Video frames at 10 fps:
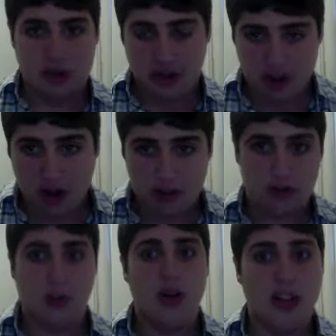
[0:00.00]
and Kevin
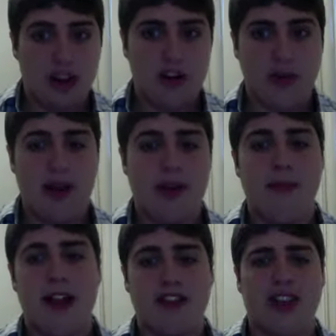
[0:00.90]
Steen versus Eddie
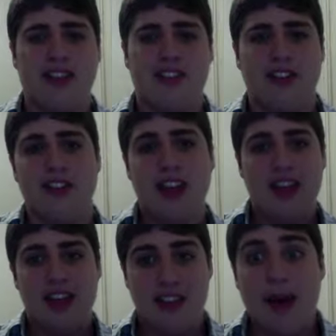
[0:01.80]
Edwards was
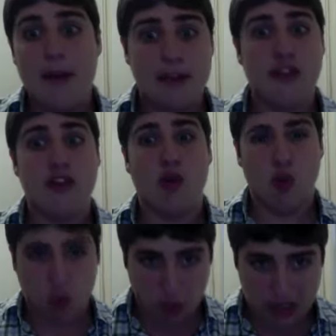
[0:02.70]
another really underrated
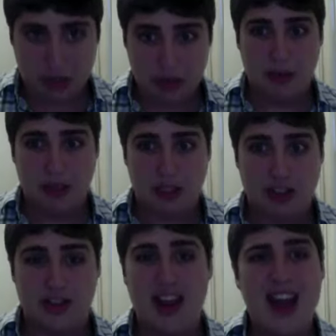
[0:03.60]
match last year.
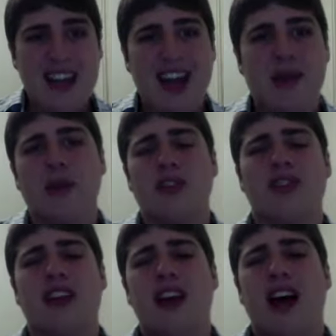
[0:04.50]
That match is
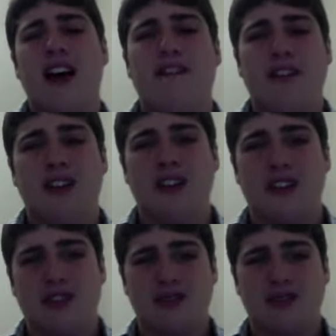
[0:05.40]
really, really, really good.